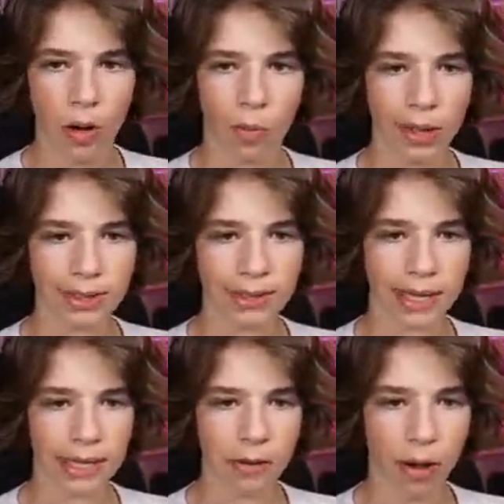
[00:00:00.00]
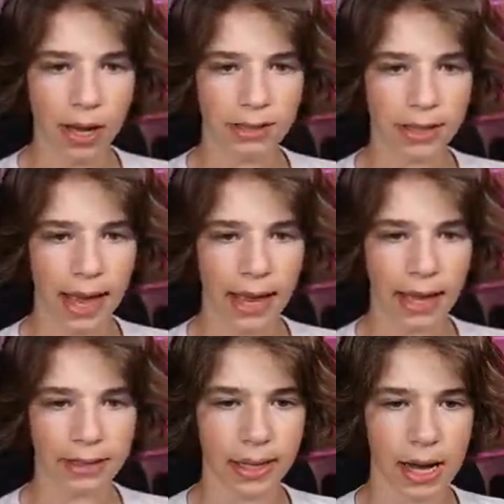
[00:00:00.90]
what skin he was
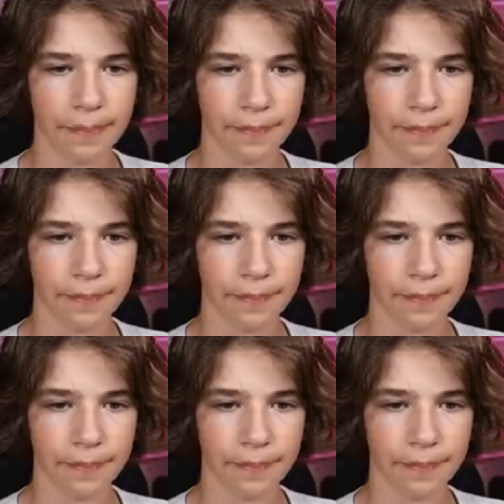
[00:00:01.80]
and um,